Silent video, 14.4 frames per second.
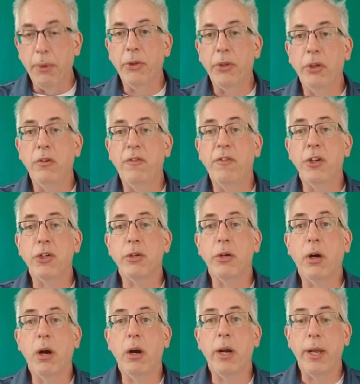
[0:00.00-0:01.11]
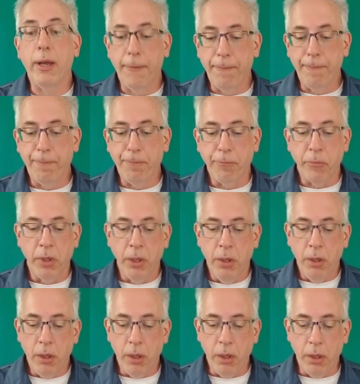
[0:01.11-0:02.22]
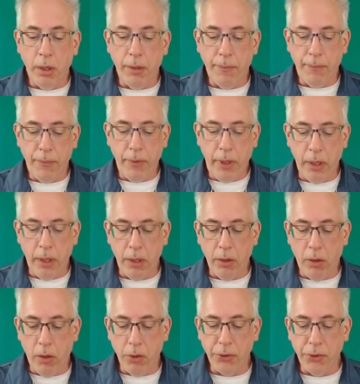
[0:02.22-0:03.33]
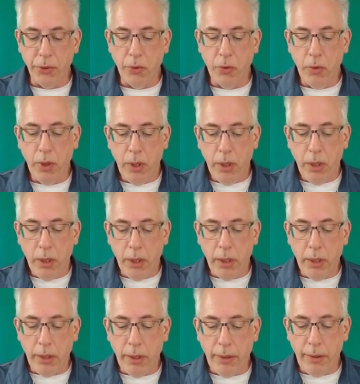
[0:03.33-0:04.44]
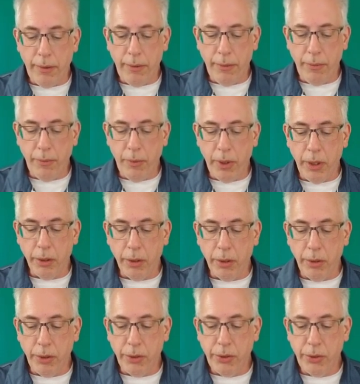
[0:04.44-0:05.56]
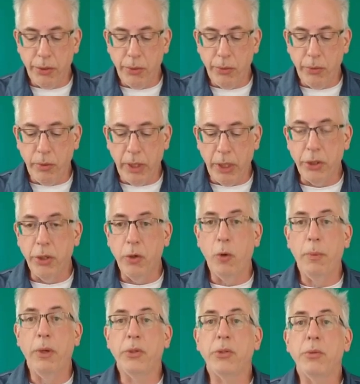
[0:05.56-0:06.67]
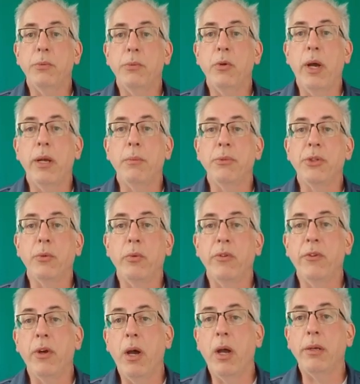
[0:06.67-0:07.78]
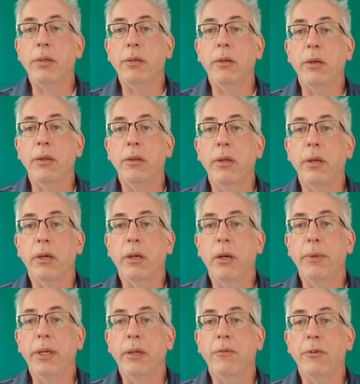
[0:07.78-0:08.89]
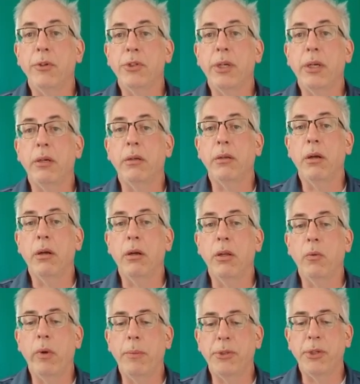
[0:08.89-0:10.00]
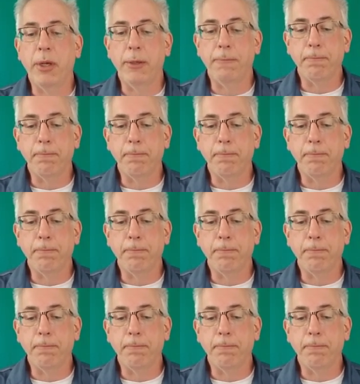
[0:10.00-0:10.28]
about the new Fisher Aria. And also, we're going to let you know about some new items that we've got that are coming for sale on the website.